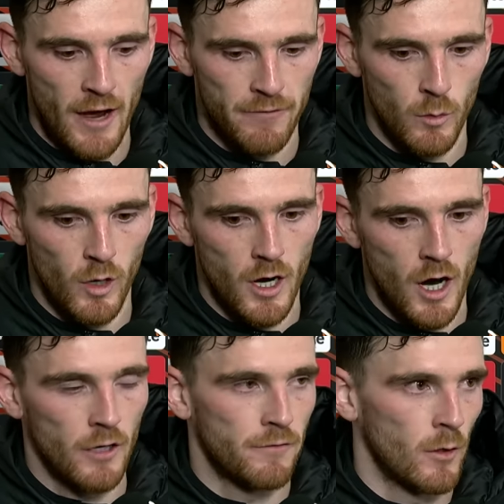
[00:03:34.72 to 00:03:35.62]
have to work
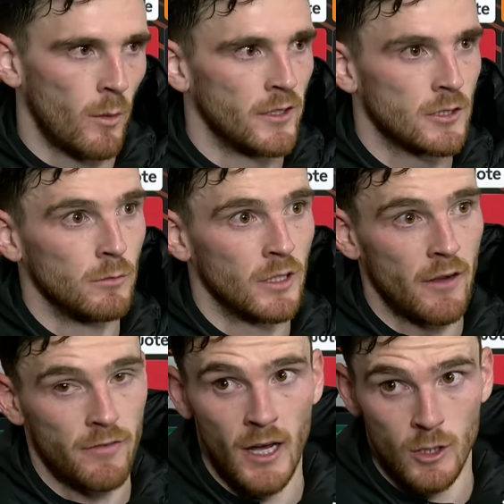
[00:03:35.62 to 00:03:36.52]
hard for our wins, and we
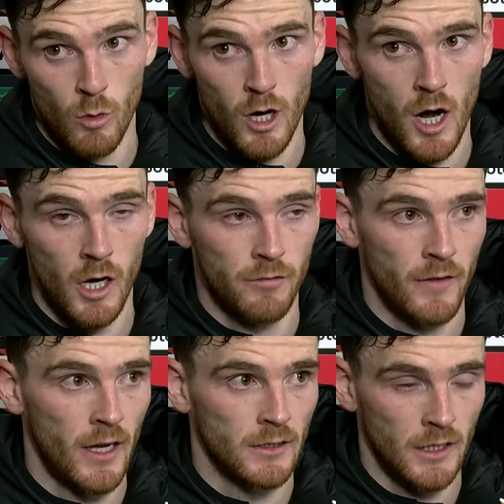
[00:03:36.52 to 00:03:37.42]
definitely had to work hard for
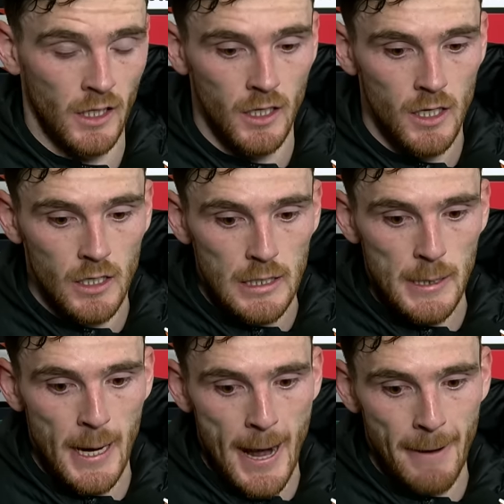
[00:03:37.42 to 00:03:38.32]
that today.
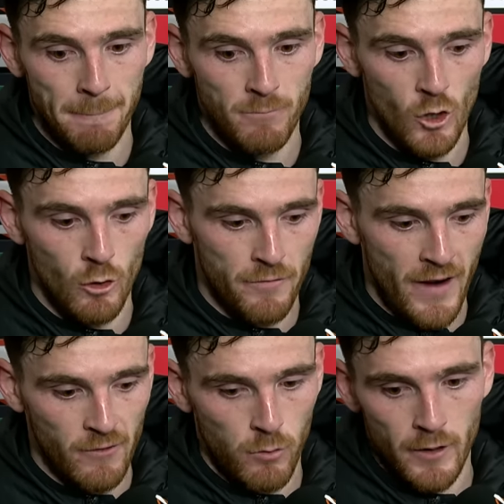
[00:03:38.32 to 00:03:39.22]
Um, you know,
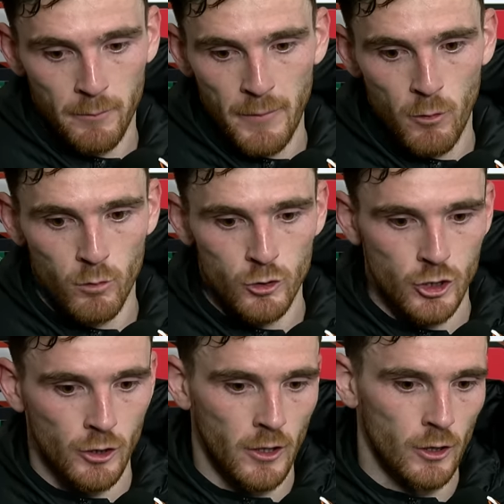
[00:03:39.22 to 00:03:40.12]
five one. People will
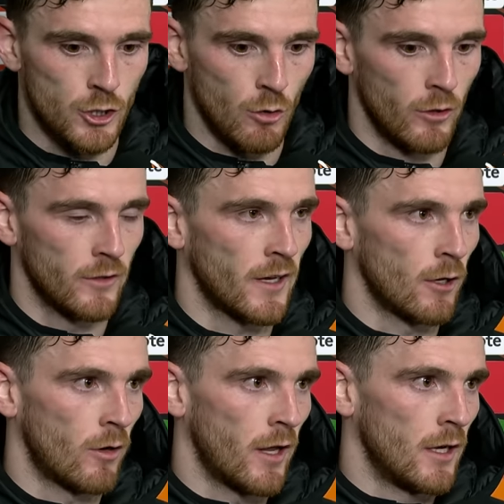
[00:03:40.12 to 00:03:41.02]
just look at the score and
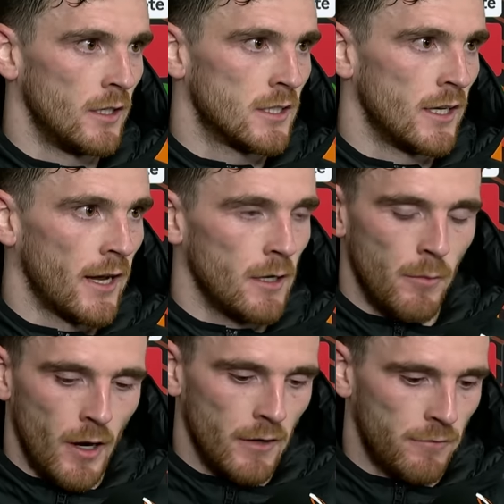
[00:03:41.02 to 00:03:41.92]
think, okay, easy night,
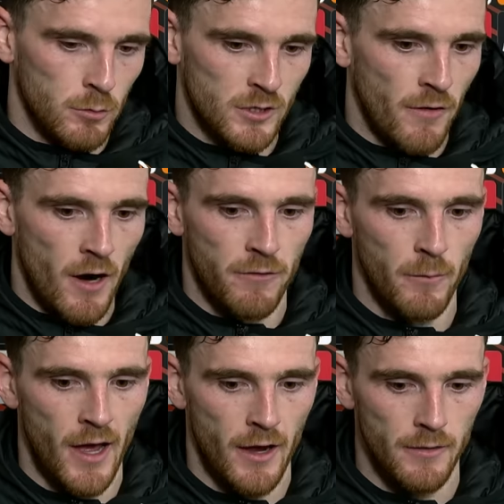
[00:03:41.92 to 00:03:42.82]
but it was far from
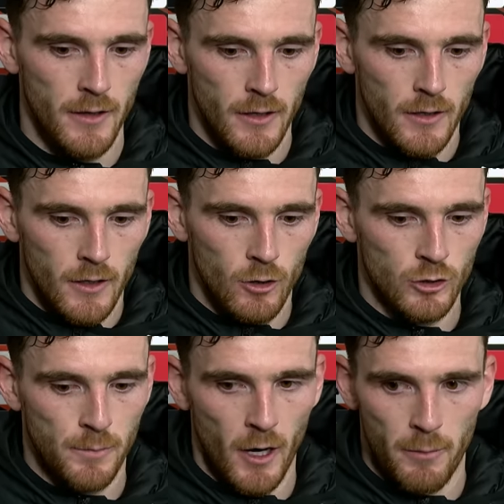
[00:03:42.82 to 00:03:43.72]
that. You know,
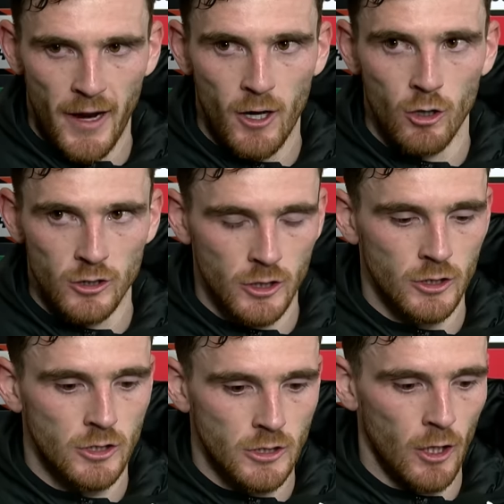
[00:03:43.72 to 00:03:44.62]
Sparta Prague caused
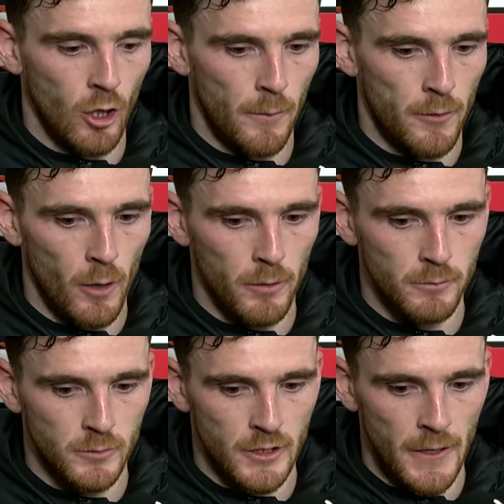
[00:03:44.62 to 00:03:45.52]
us a lot of
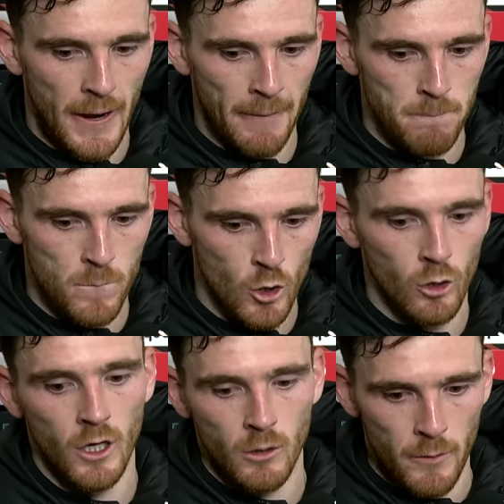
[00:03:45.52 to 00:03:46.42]
problems, and um, you
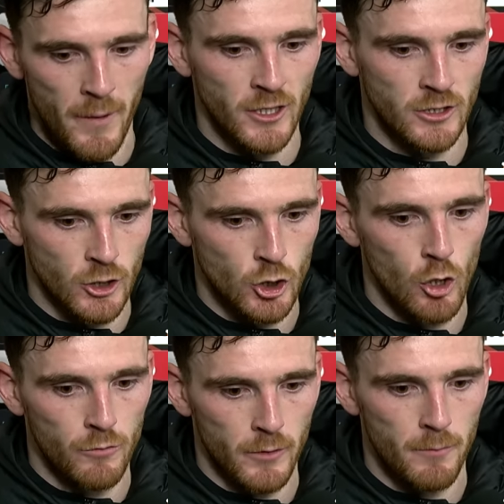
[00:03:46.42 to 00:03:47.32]
know, luckily we managed to
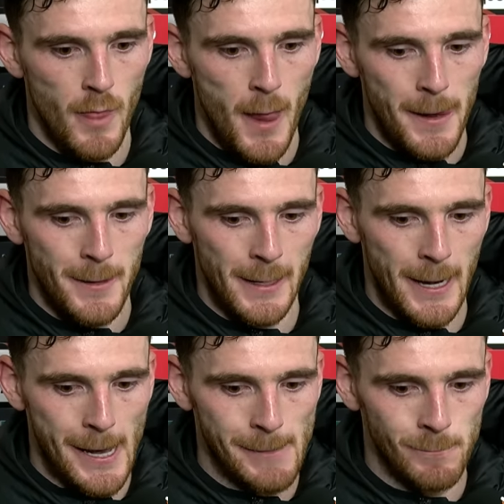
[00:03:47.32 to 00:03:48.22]
solve them. And
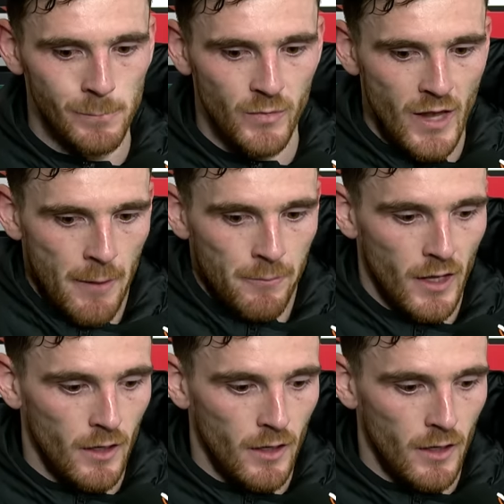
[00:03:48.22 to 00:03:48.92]
um, yeah,